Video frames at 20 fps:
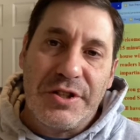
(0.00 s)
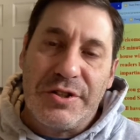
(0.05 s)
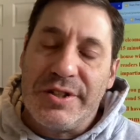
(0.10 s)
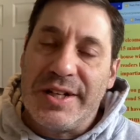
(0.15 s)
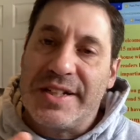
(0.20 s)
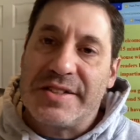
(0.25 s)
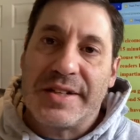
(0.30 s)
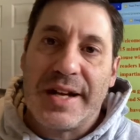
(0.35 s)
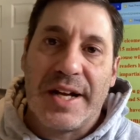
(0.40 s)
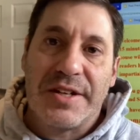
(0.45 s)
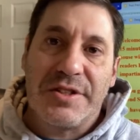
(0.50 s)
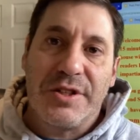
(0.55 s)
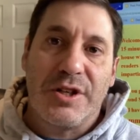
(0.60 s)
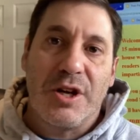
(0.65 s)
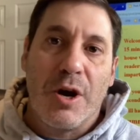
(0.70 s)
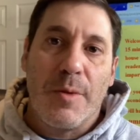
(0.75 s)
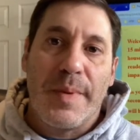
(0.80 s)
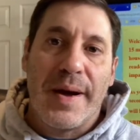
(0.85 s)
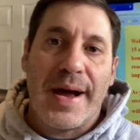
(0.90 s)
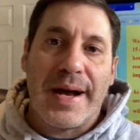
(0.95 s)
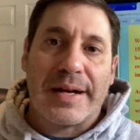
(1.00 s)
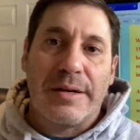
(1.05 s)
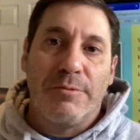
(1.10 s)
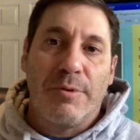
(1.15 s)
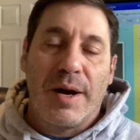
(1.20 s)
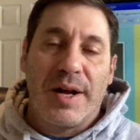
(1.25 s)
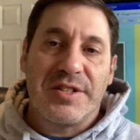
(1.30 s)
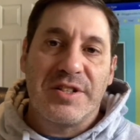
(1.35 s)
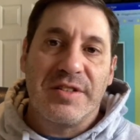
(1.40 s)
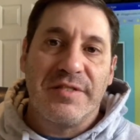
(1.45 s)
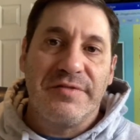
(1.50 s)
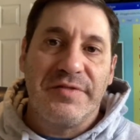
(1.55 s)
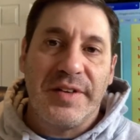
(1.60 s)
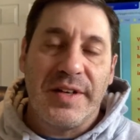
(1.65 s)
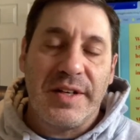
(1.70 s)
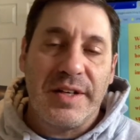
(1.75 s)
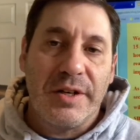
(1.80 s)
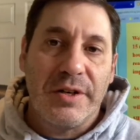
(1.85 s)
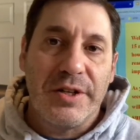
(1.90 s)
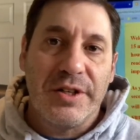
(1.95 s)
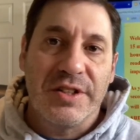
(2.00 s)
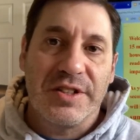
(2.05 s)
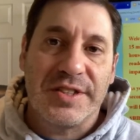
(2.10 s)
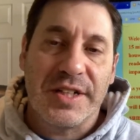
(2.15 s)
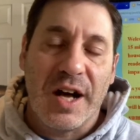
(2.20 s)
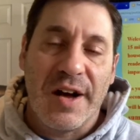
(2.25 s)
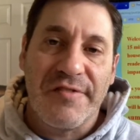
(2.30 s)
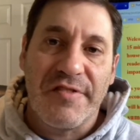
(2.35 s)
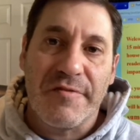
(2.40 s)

you guys could actually go back and watch the video yourself